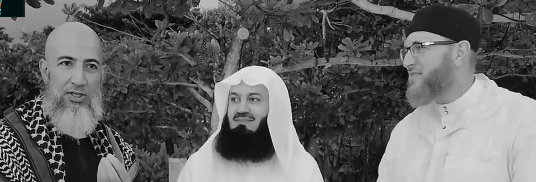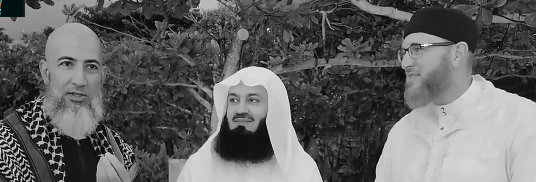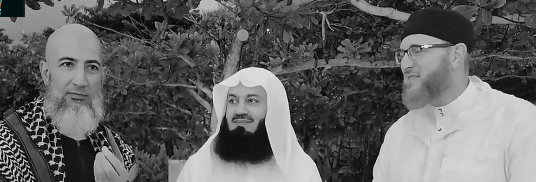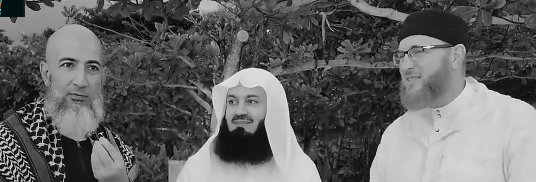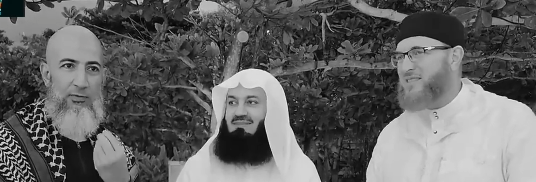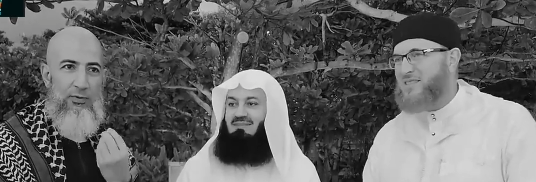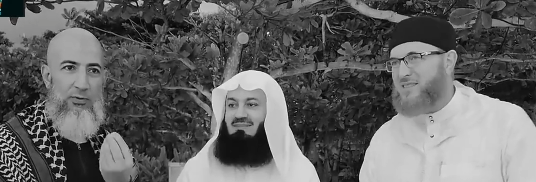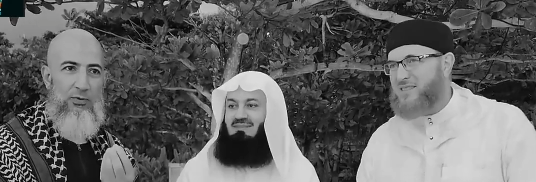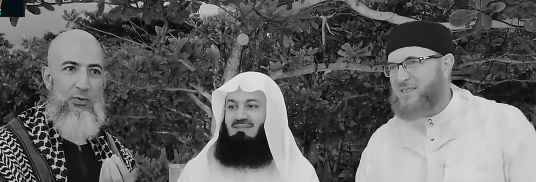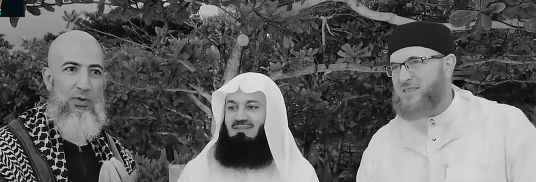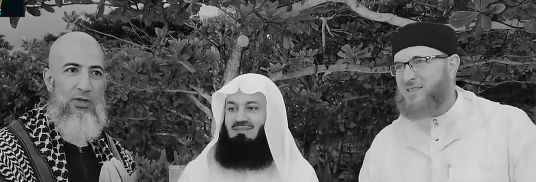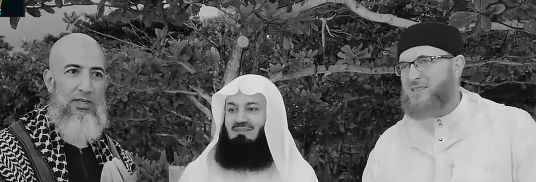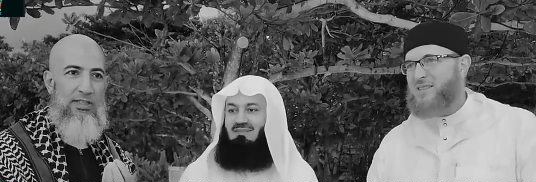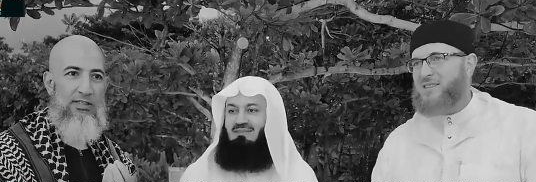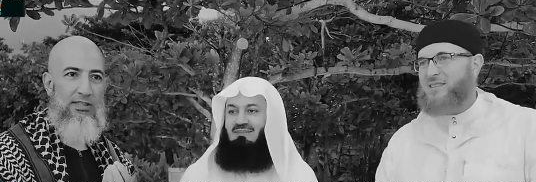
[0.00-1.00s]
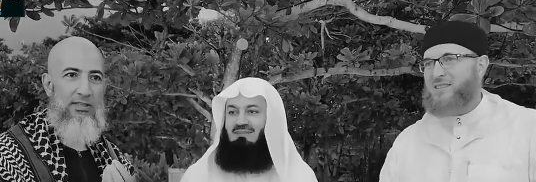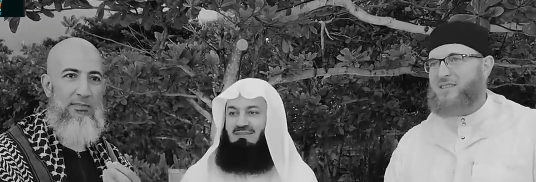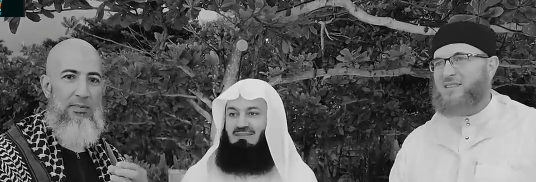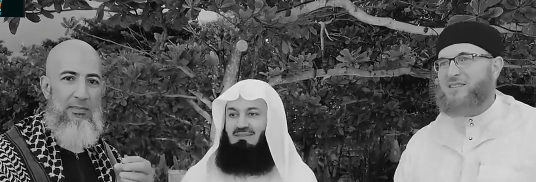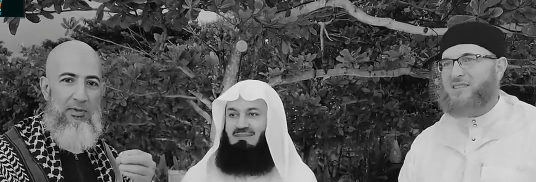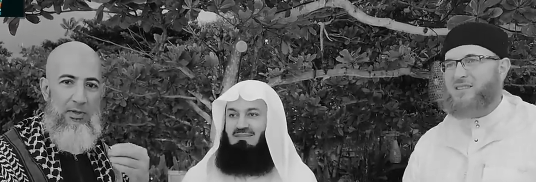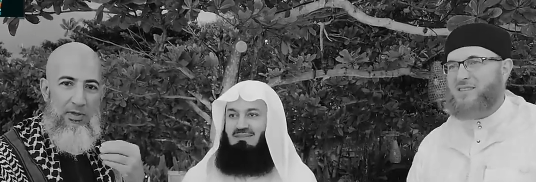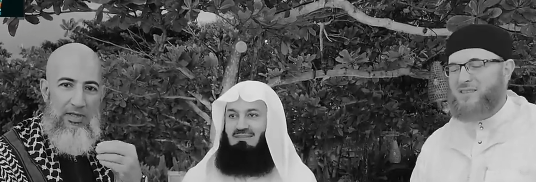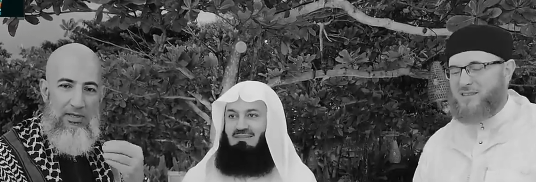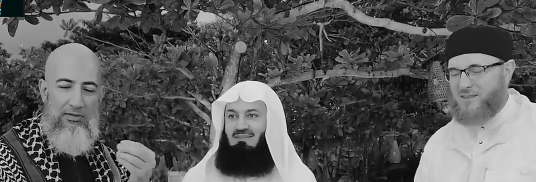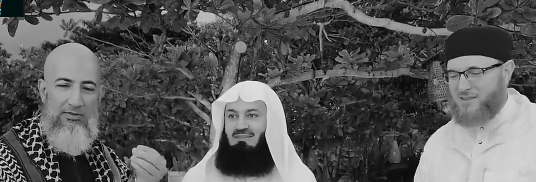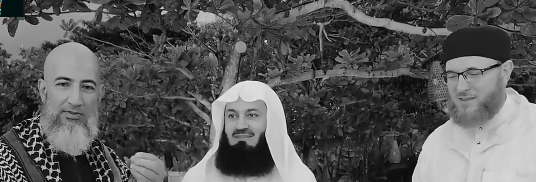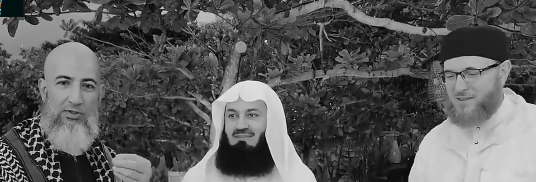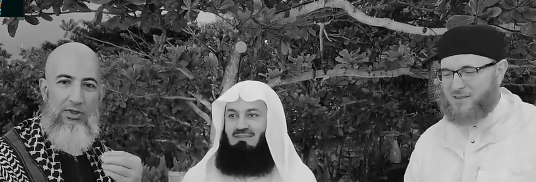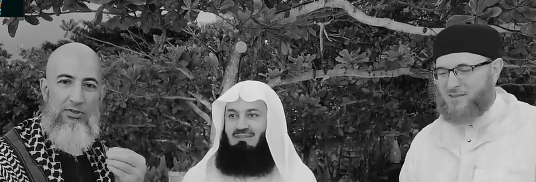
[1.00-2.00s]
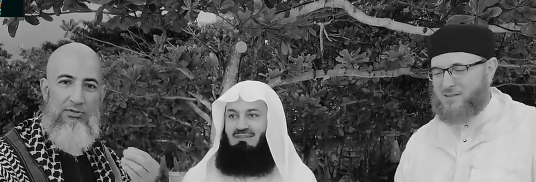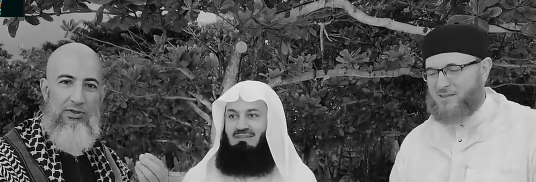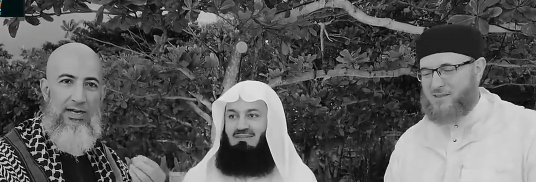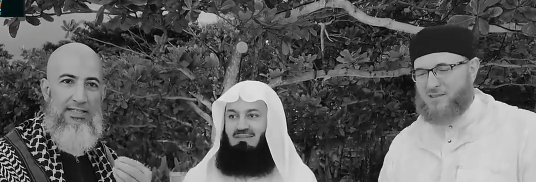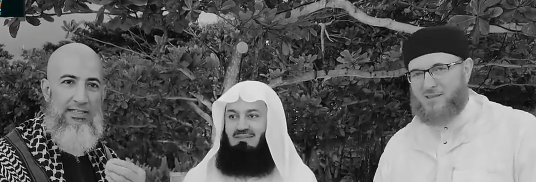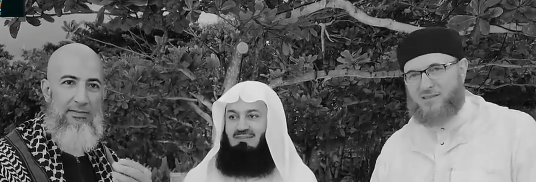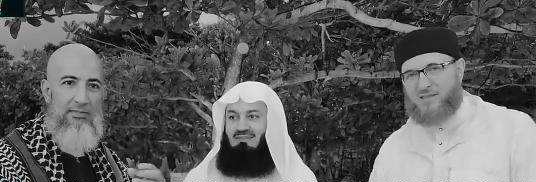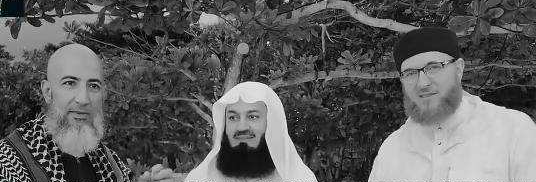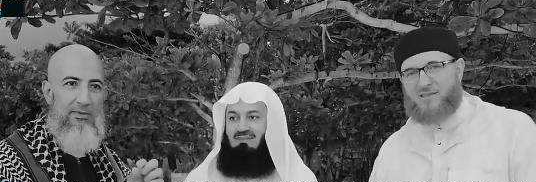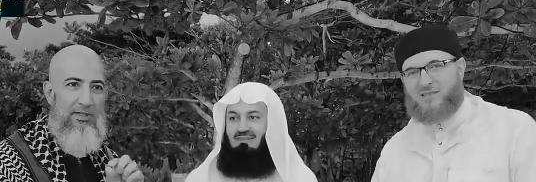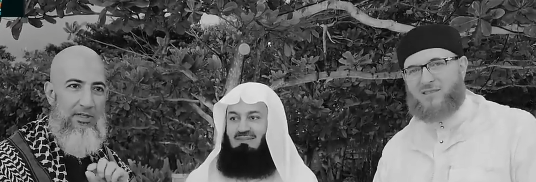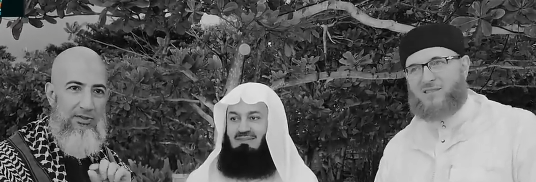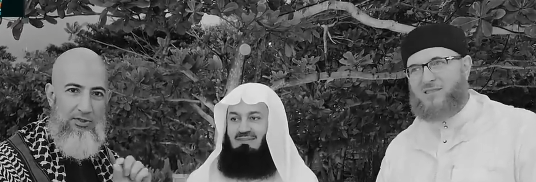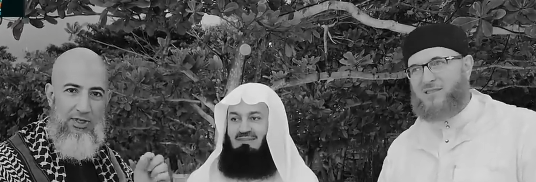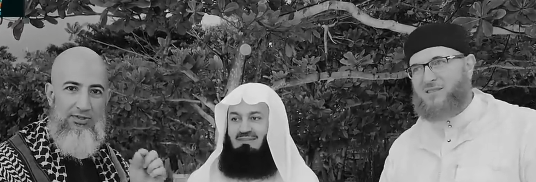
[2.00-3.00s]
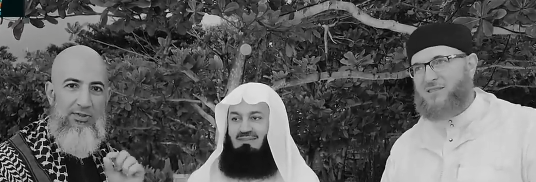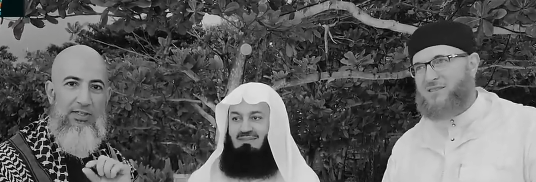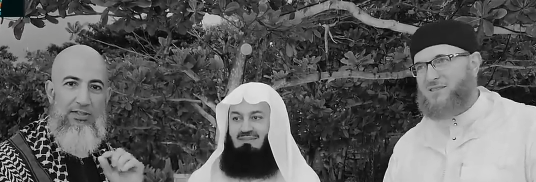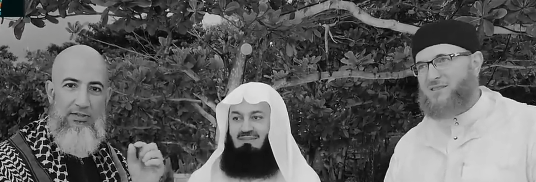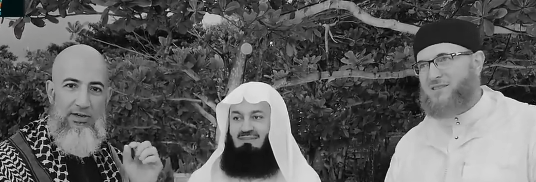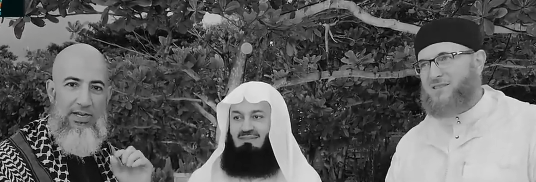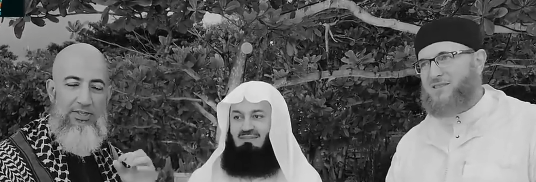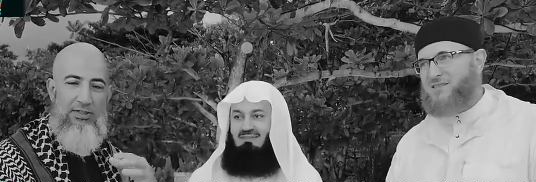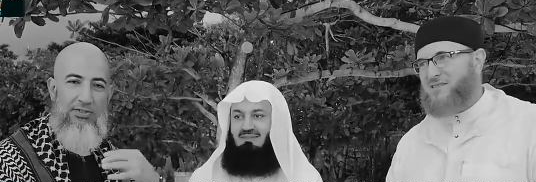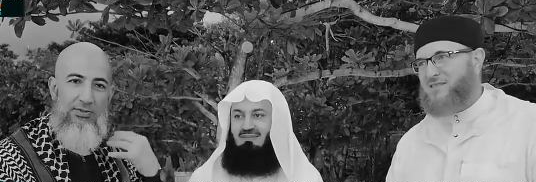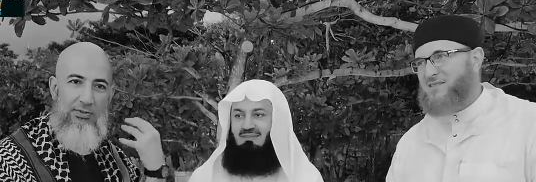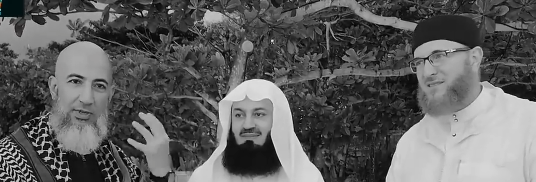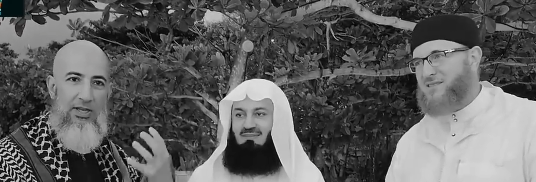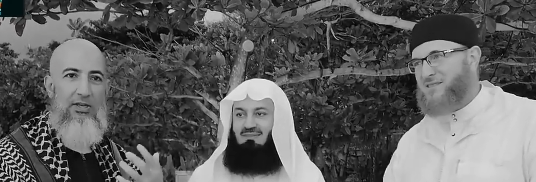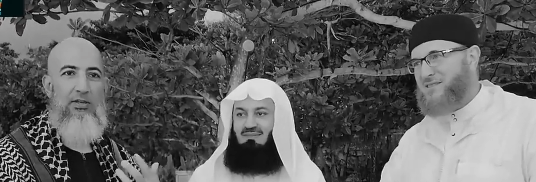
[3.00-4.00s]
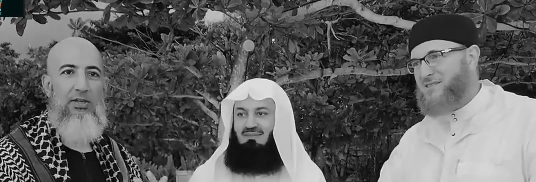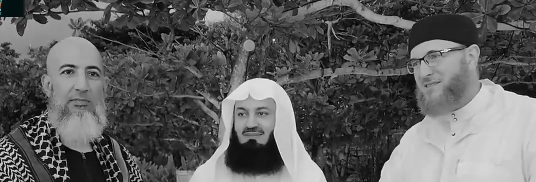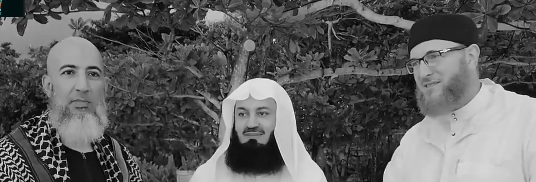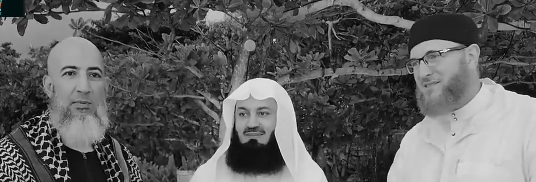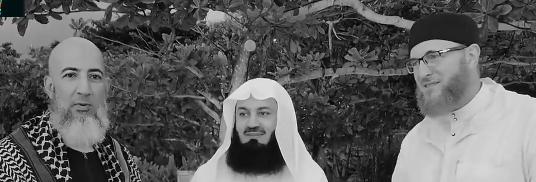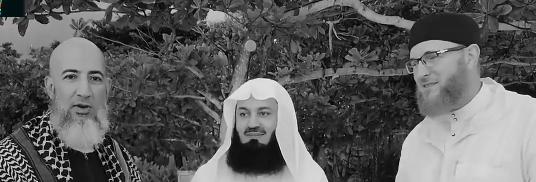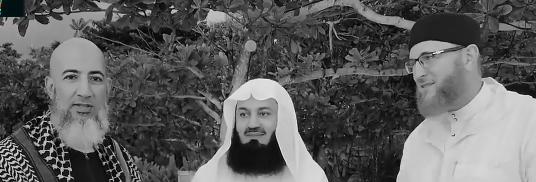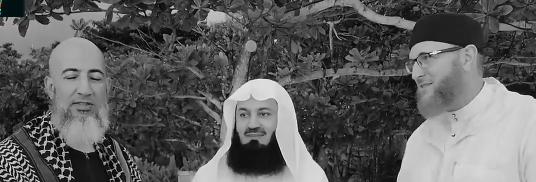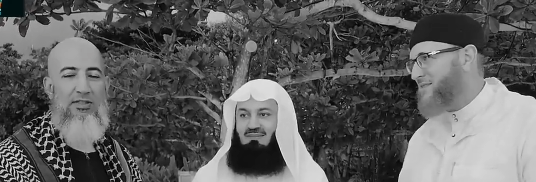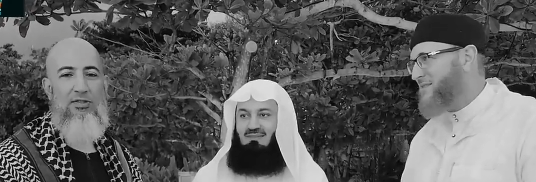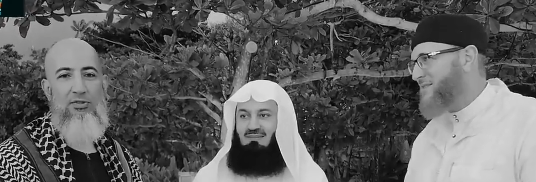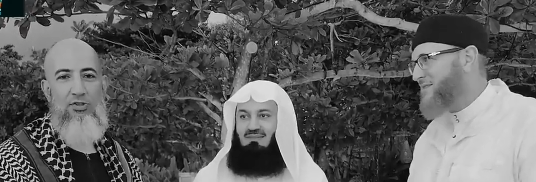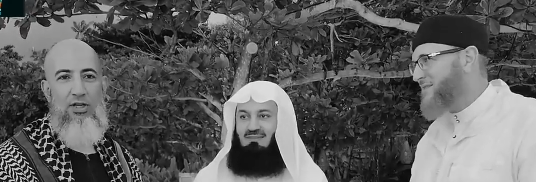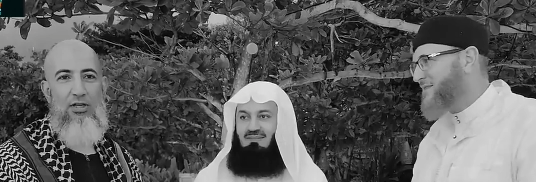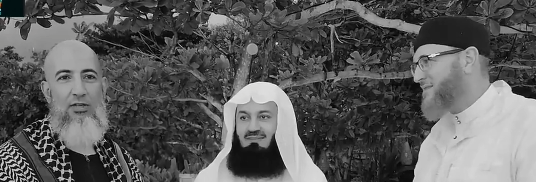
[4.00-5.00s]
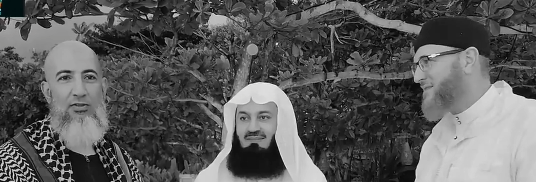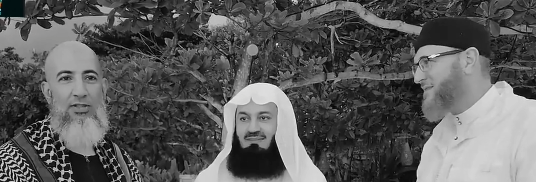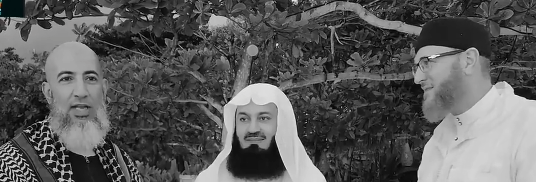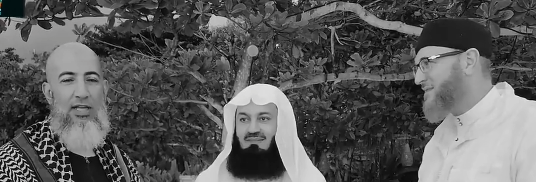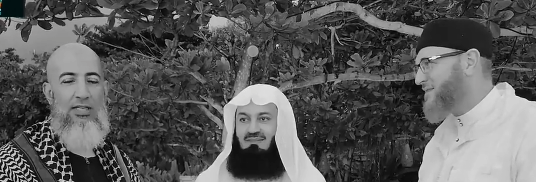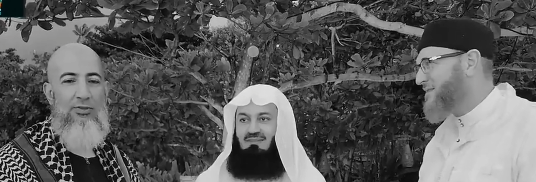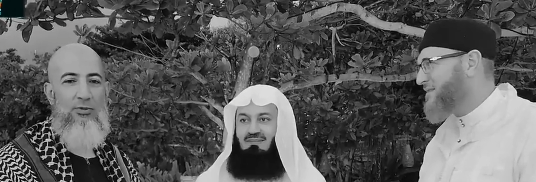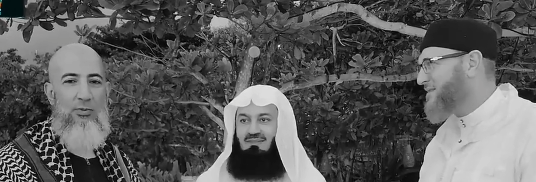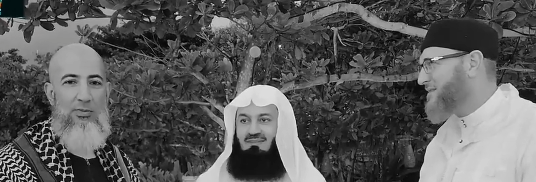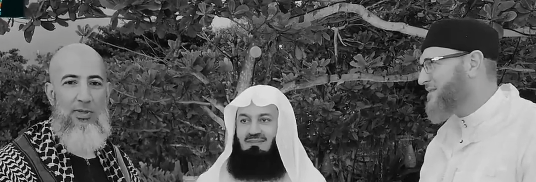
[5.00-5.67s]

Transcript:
Speaker 1: inshallah, for those who are listening, maybe you can start writing maybe the transliteration so that you can memorize it, inshallah ta'ala.